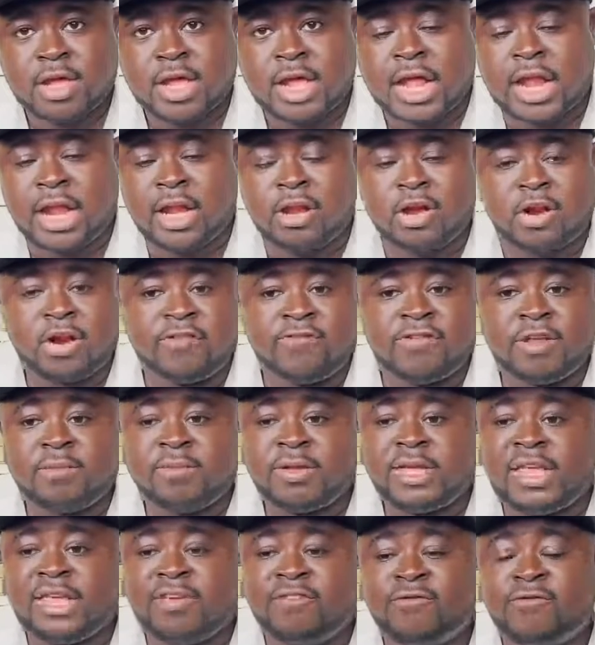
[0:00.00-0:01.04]
A lot of
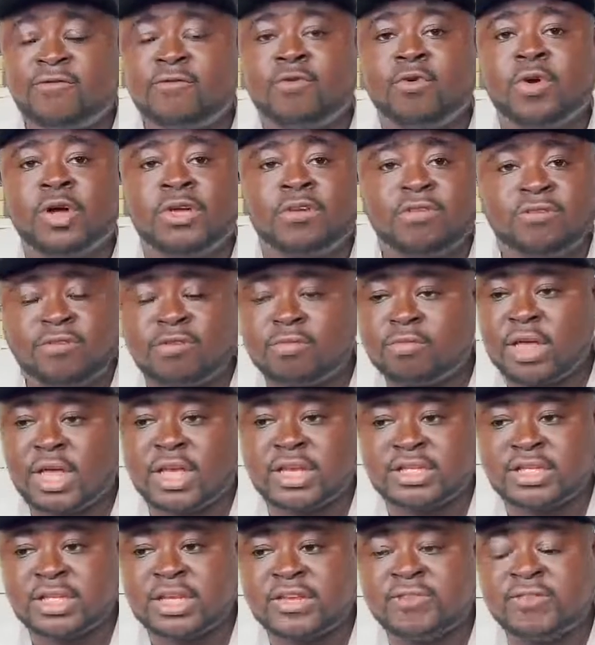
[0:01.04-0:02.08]
them give wrong
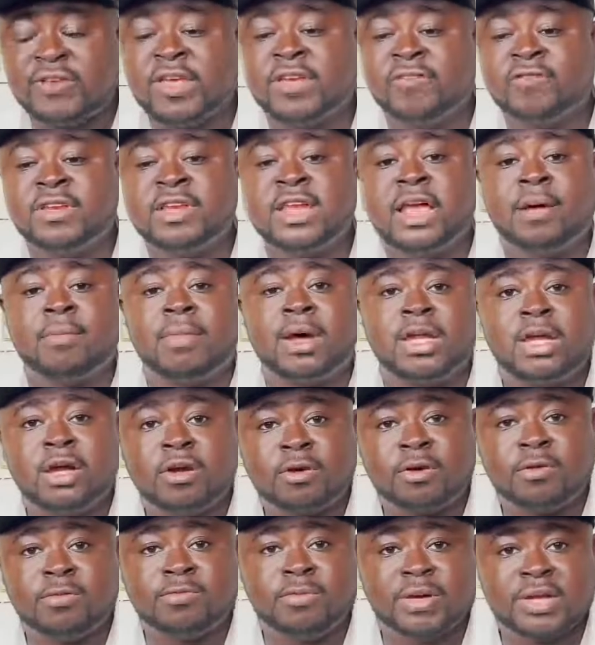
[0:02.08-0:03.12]
information, even about the
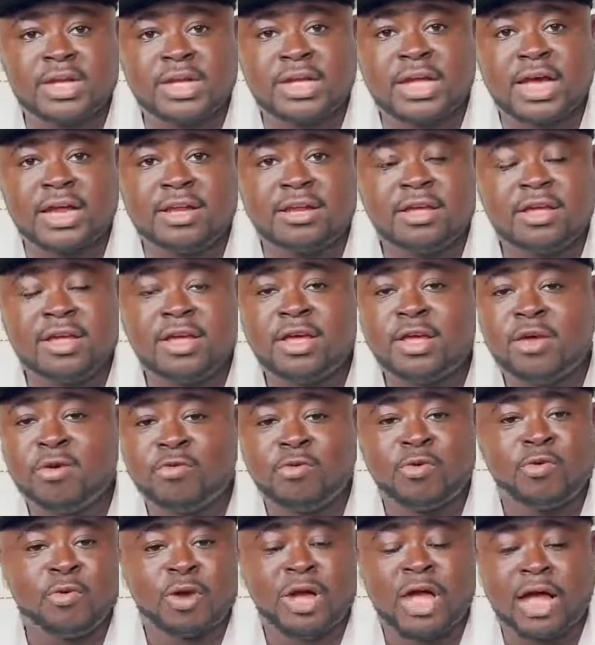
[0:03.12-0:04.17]
company that
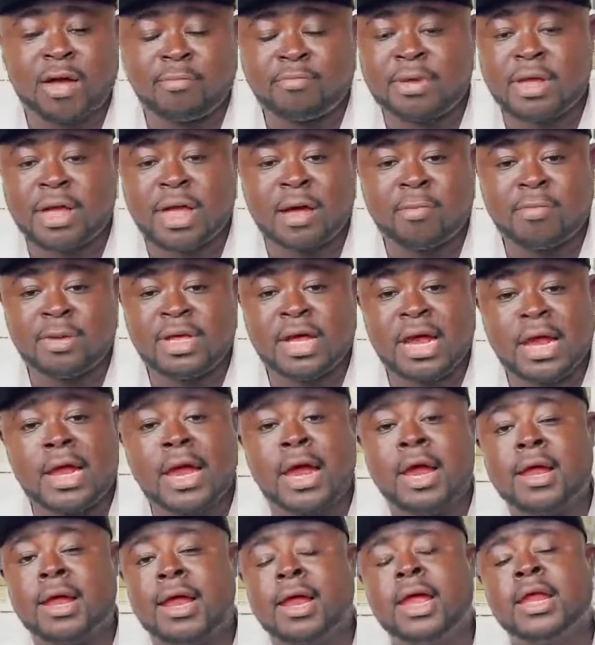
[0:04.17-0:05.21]

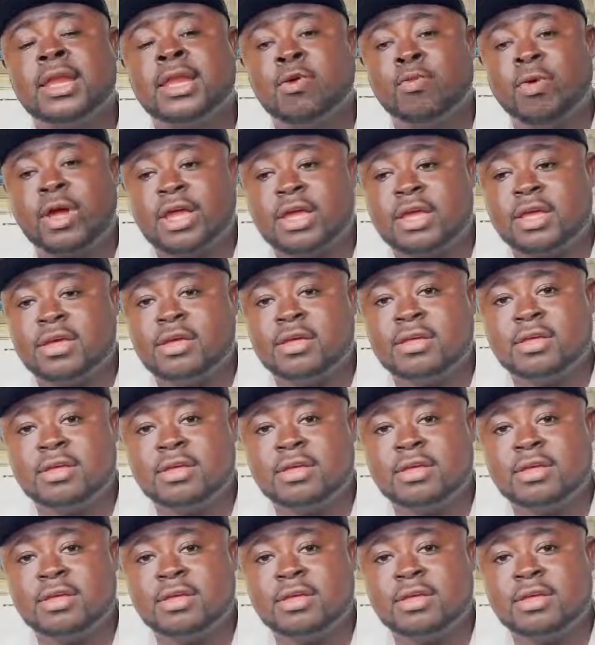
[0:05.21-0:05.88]
they work.